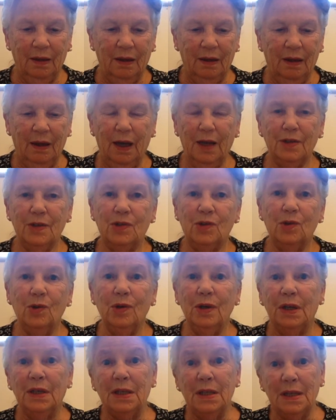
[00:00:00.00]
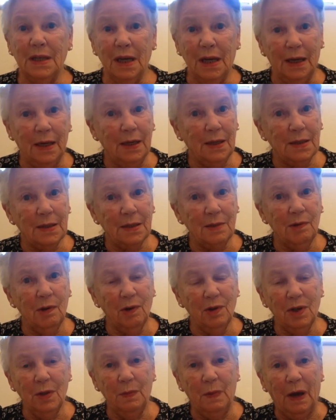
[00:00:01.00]
Our story today is
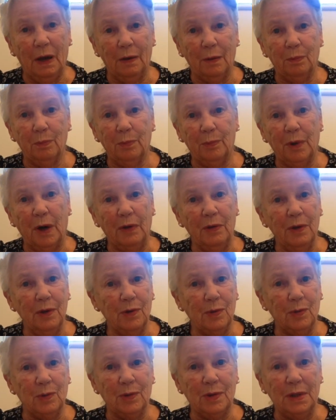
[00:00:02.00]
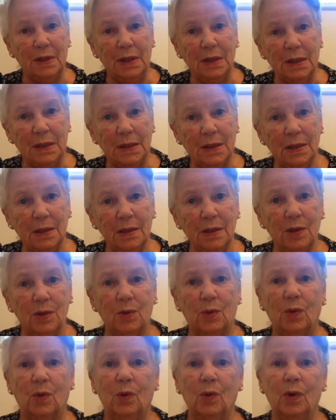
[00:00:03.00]
not about brothers or sisters
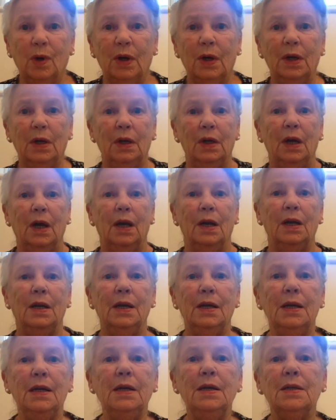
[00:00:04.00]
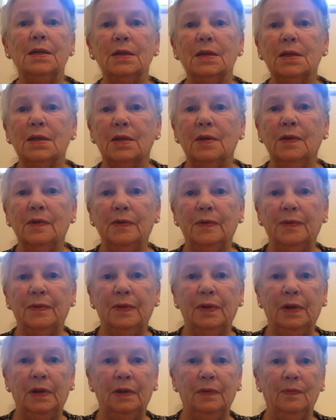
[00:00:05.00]
or leaders of
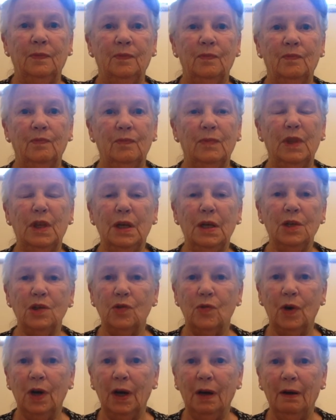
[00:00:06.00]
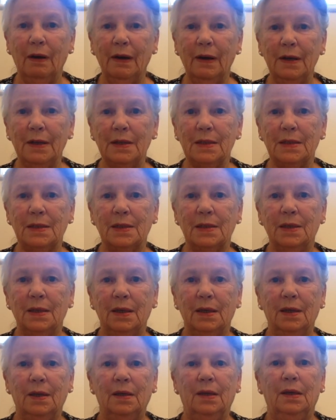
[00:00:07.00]
the Israelites.
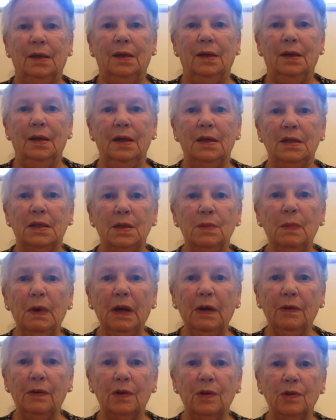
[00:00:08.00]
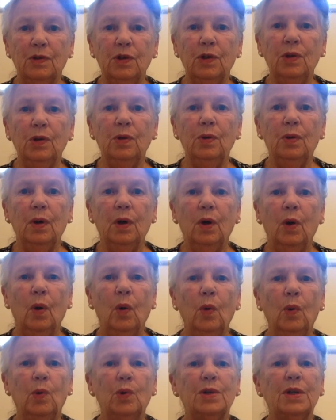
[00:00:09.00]
It's about two
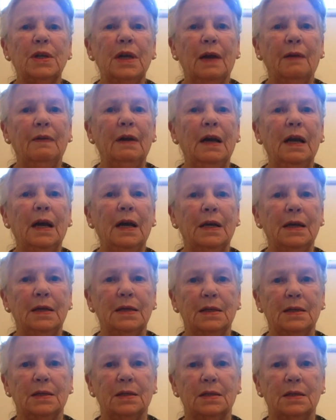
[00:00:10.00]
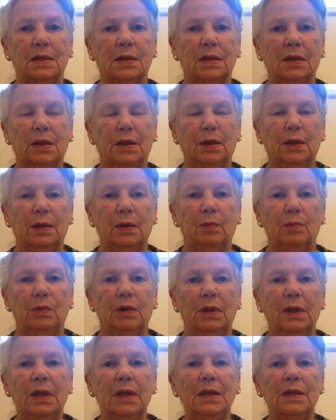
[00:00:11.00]
ordinary ladies. But
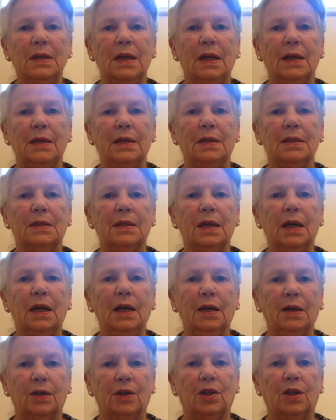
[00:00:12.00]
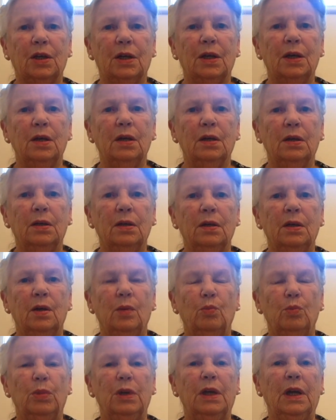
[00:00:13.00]
these ladies actually
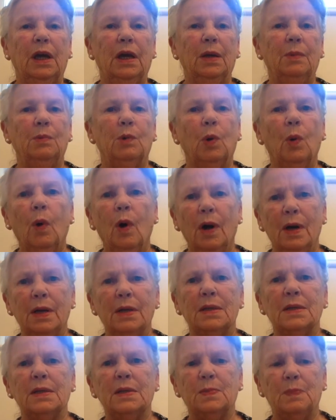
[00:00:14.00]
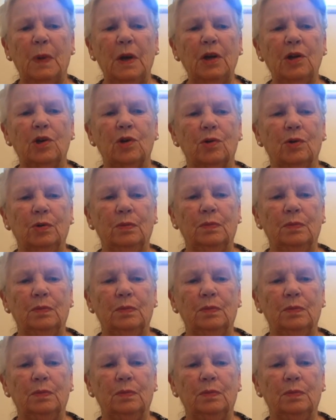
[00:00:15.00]
became quite special.